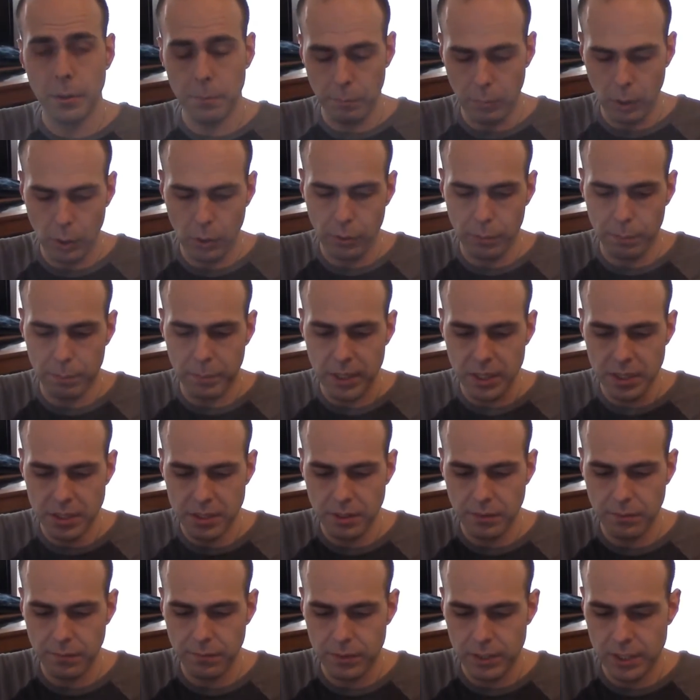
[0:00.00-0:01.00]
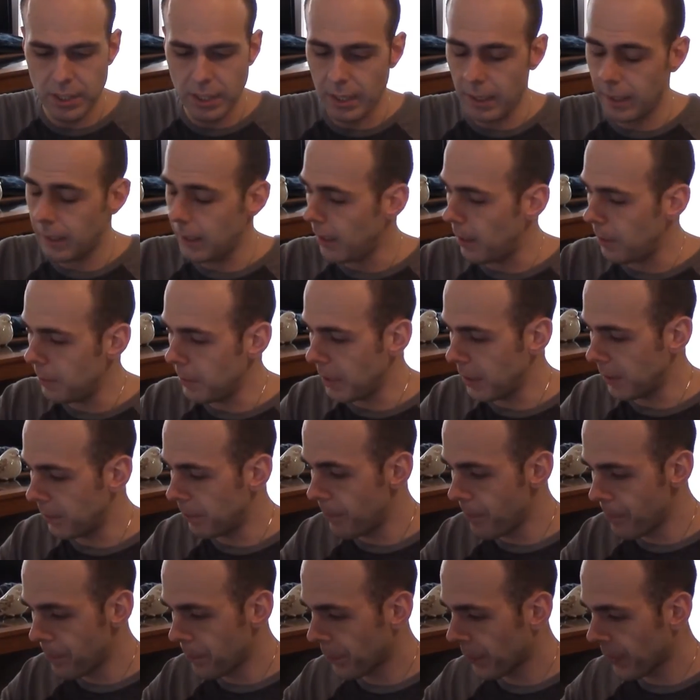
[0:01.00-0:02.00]
Both beasts of tank. I mean,
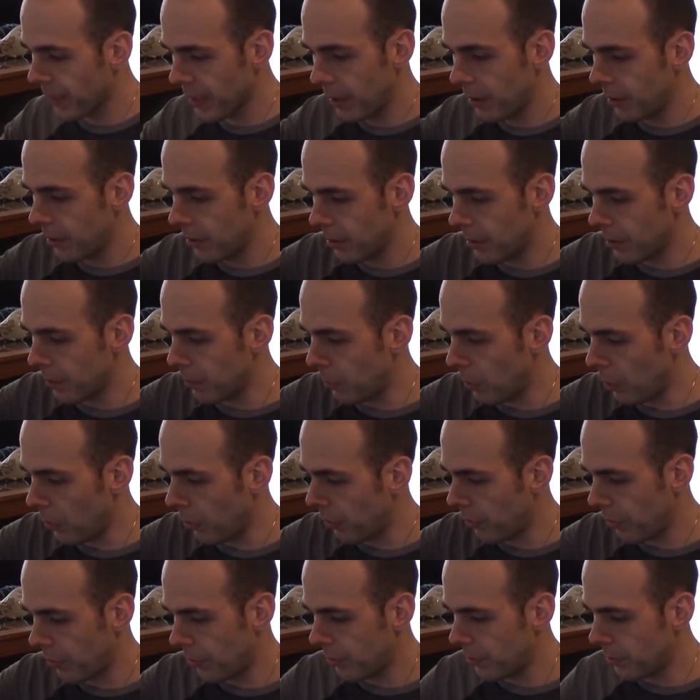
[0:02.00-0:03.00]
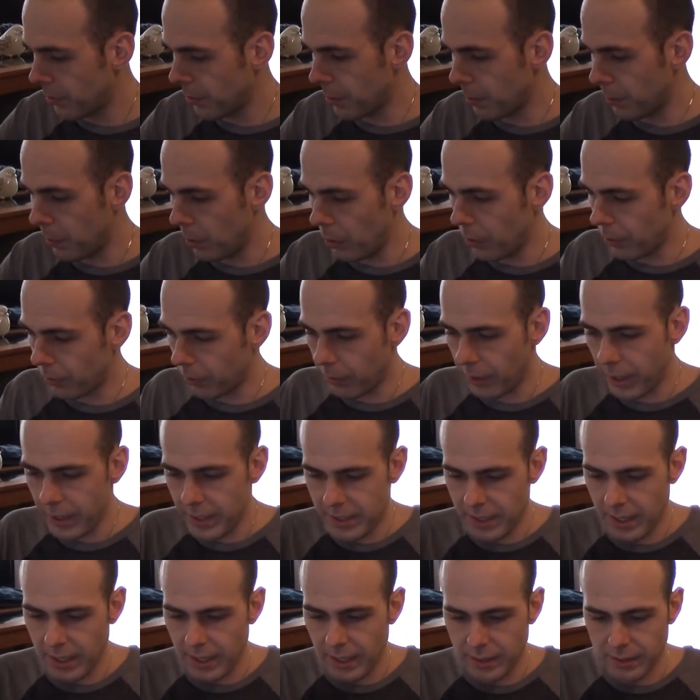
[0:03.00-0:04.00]
they're both they're both great
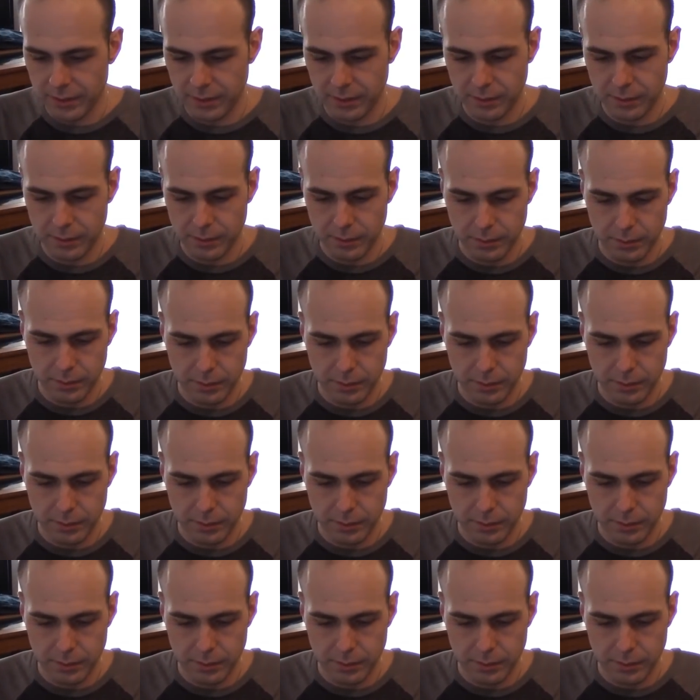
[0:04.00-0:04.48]
tanks.